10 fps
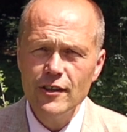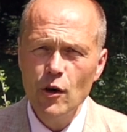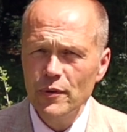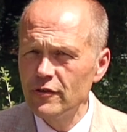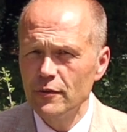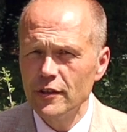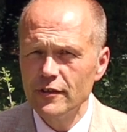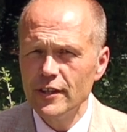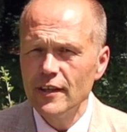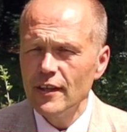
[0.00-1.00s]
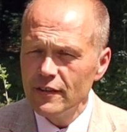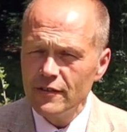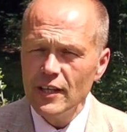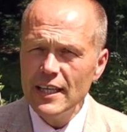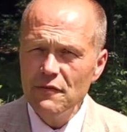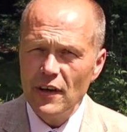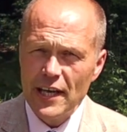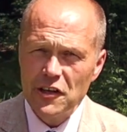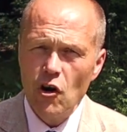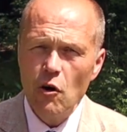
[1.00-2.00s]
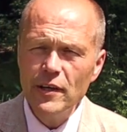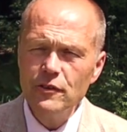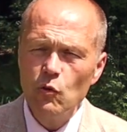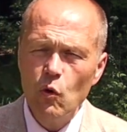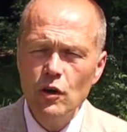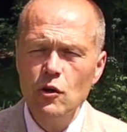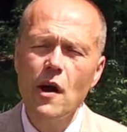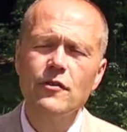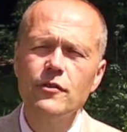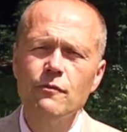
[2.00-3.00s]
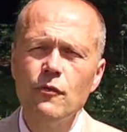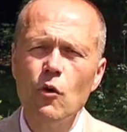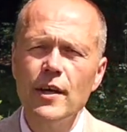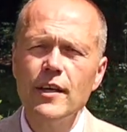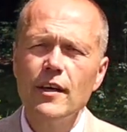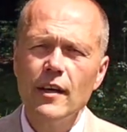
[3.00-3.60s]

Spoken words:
the opportunity to leave a comment or a question for me